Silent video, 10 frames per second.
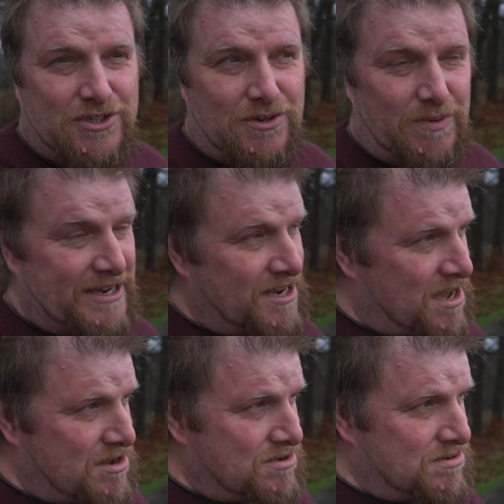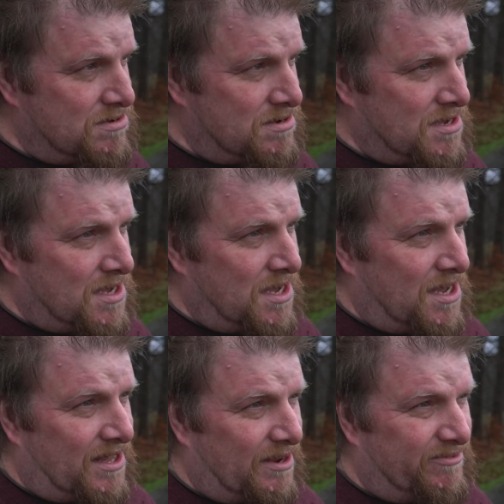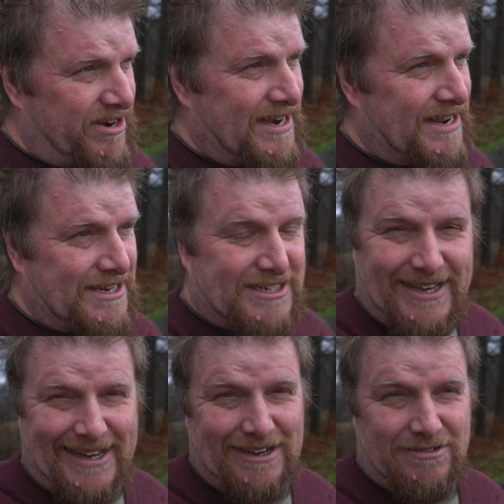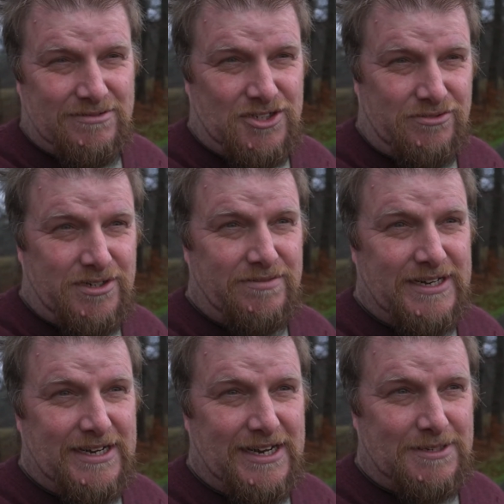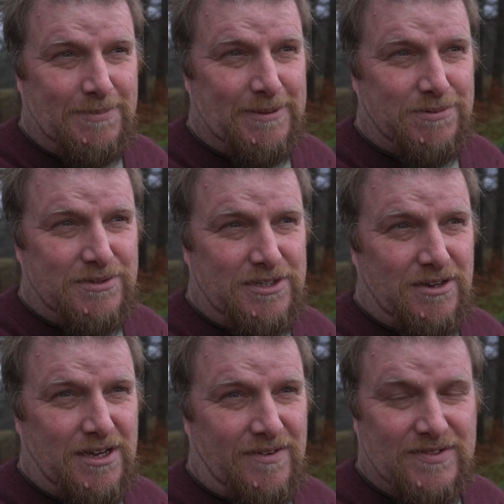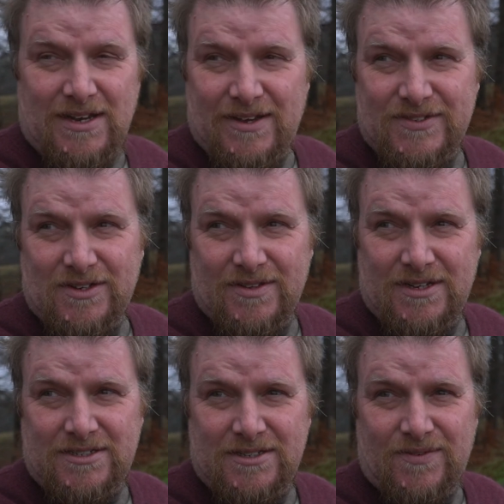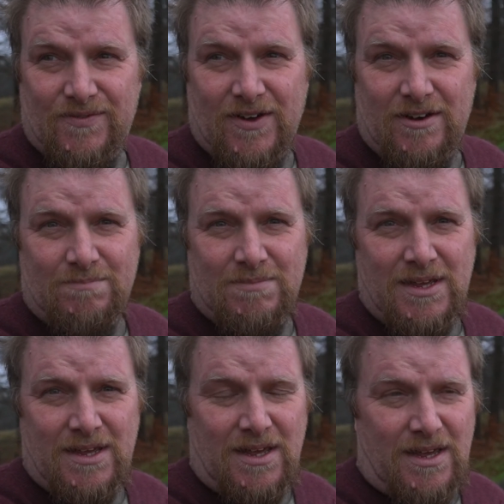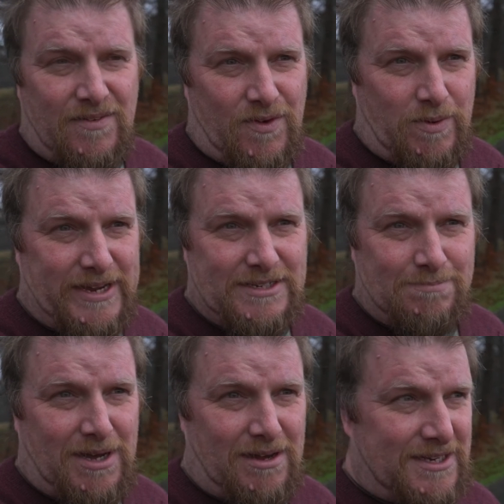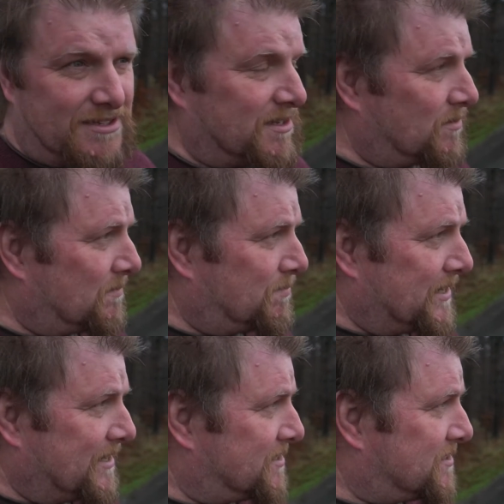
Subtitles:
we know they were really into cows. You do need less people to look after livestock than to farm for wheat and barley and so on. But it